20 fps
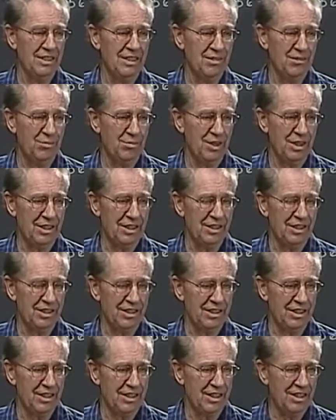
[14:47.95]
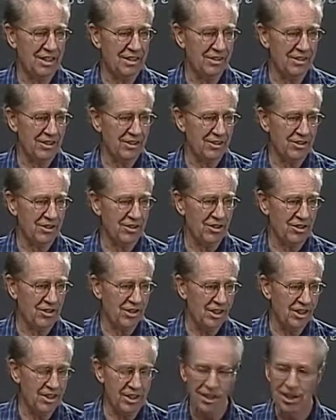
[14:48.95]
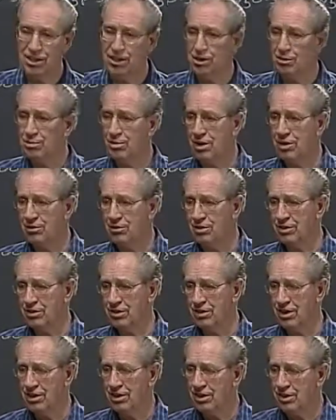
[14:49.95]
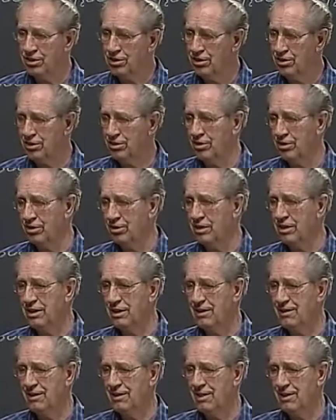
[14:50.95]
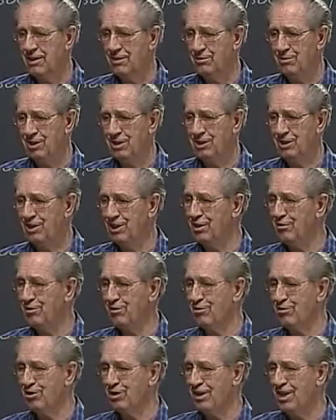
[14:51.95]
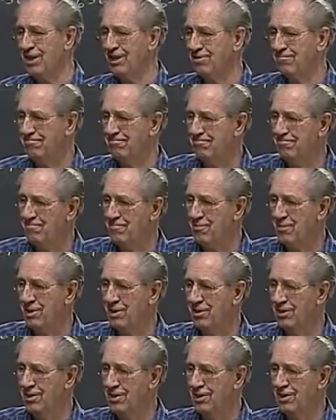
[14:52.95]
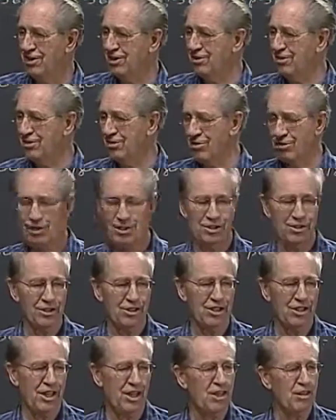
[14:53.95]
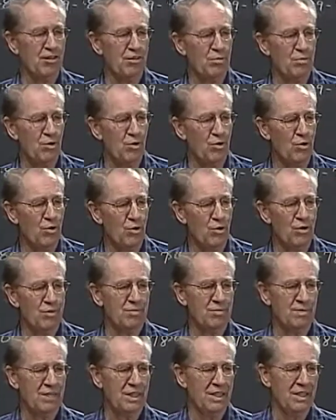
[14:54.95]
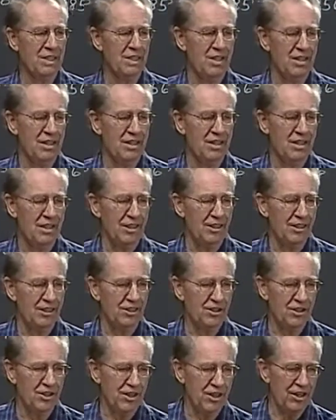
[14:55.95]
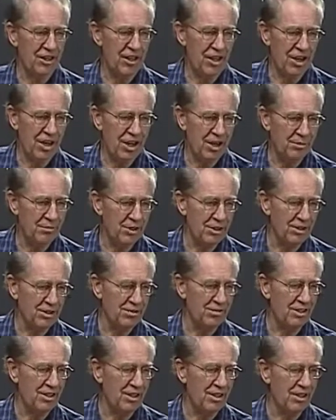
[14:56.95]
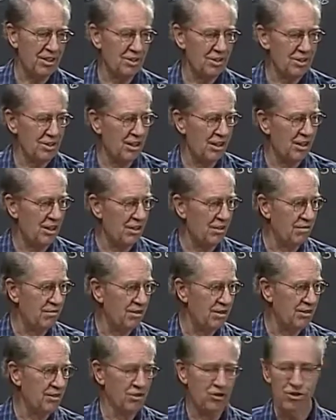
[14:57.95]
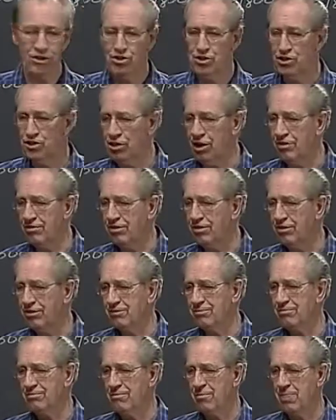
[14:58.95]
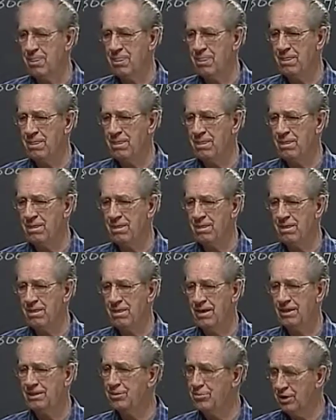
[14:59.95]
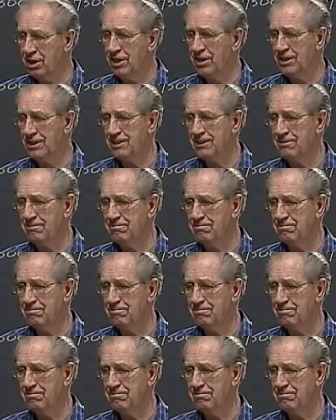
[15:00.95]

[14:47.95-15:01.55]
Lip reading: But I think it's the satanic powers that institute it. Because never forget, nothing thrills Satan more than to see the object of God's love suffer. That's why he does it.